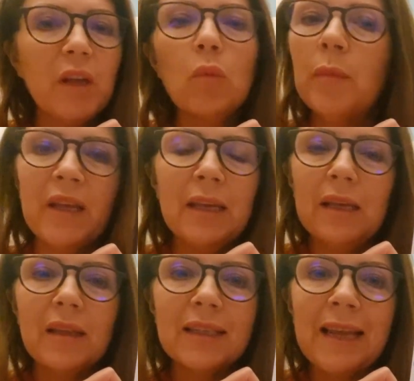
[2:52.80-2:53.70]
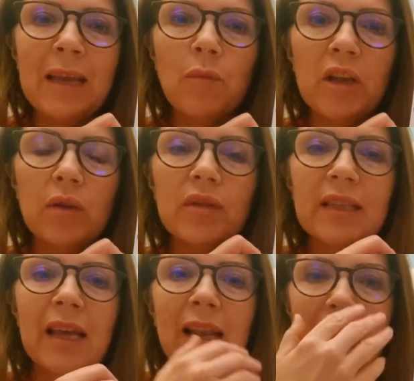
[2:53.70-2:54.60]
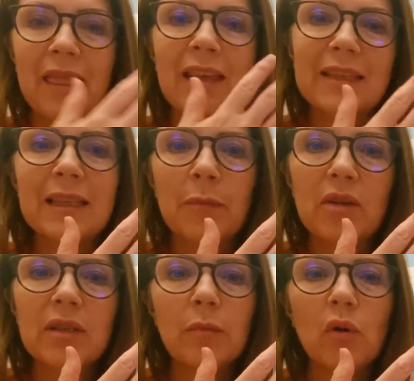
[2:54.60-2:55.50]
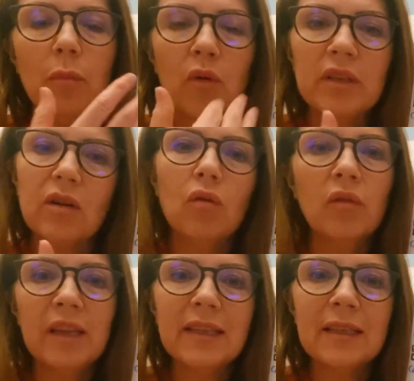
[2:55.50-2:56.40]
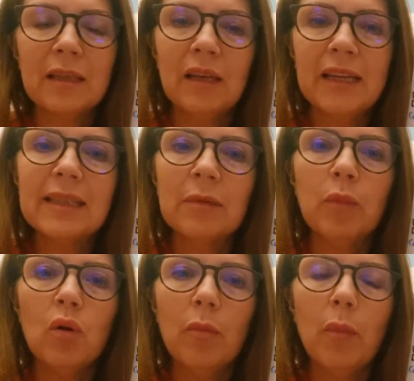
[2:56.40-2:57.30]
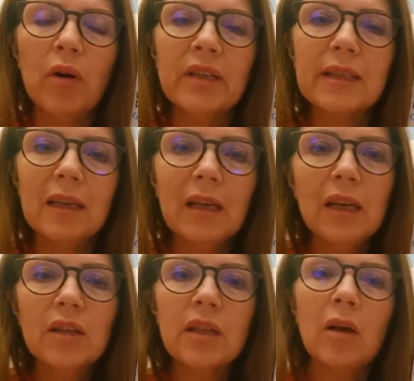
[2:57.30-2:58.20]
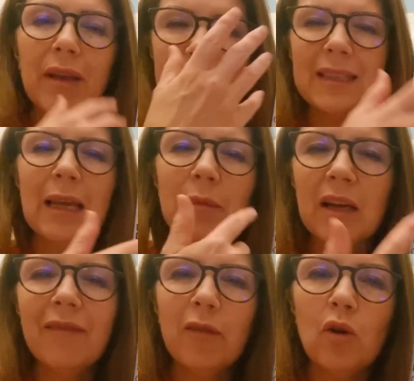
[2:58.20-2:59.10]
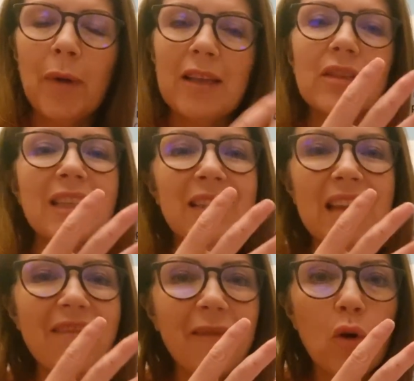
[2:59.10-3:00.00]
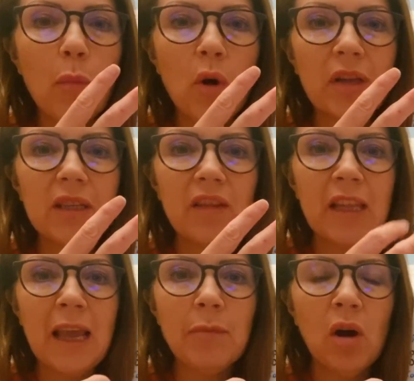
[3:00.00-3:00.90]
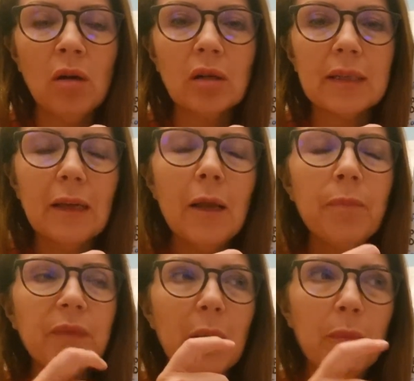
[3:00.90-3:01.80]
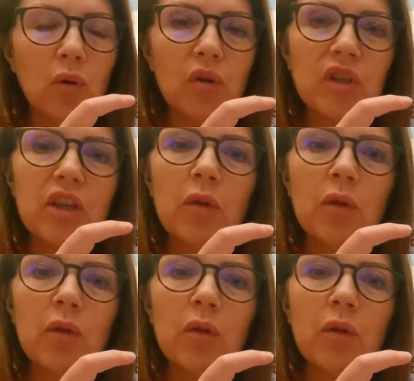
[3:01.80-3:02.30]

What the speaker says: will be the same, where you'll say like this is the most important point or this is the least important point. So it's the same kind of format. You'll still need 4 points for the eight marks, but